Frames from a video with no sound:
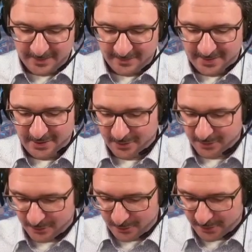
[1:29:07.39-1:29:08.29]
then
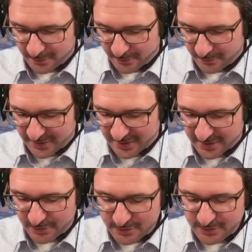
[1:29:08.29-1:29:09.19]
we can
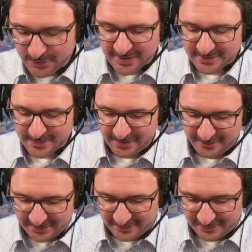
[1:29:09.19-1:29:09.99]
know two things about that.